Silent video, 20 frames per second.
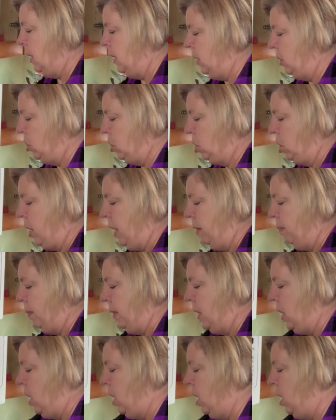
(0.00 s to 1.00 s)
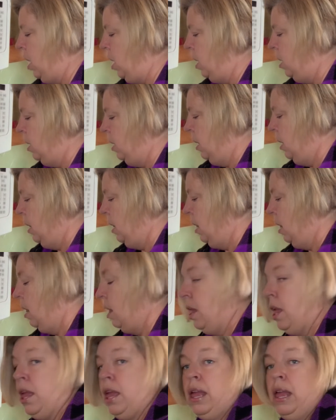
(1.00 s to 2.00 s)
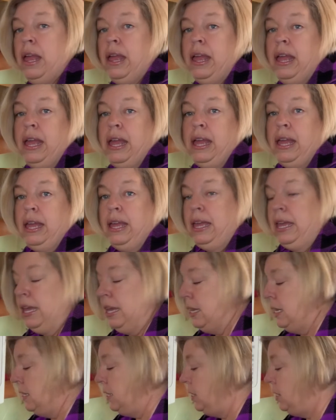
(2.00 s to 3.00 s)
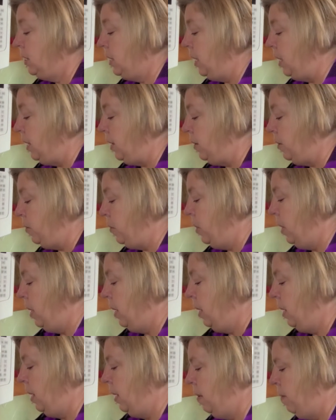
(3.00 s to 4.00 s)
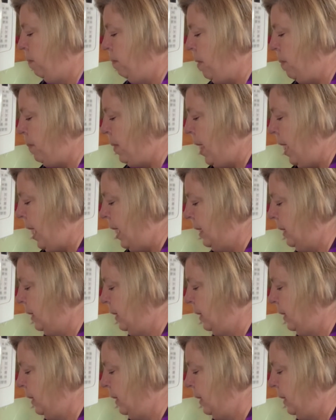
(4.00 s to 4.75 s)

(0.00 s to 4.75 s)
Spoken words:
going to scrape it all into my pot.